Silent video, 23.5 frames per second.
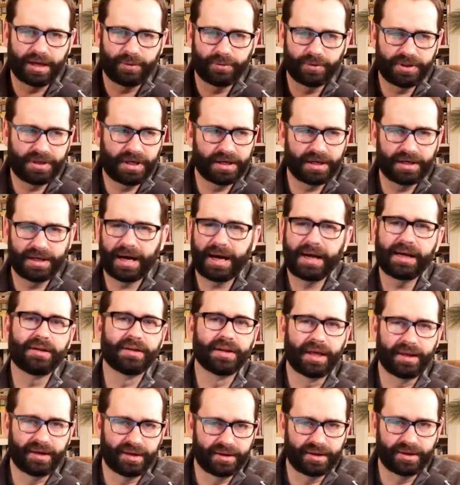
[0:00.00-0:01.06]
they would get
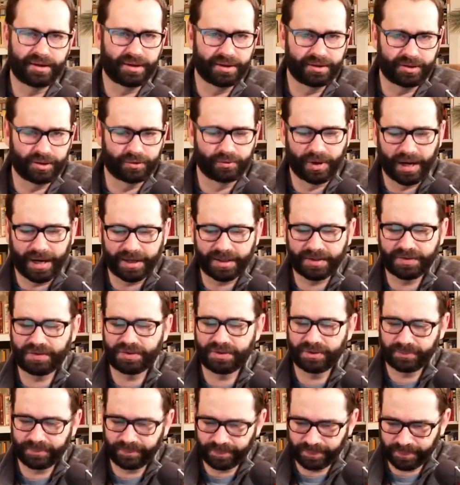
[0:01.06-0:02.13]
annihilated in a
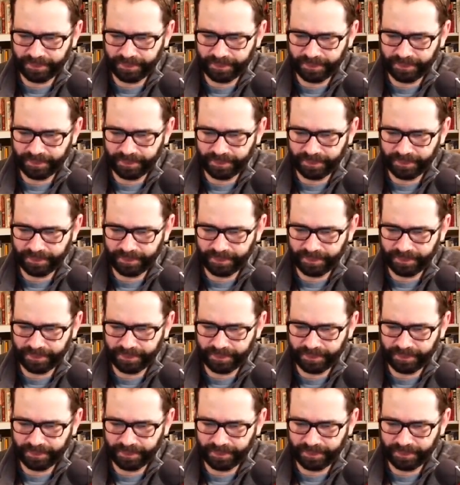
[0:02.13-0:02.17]
direct,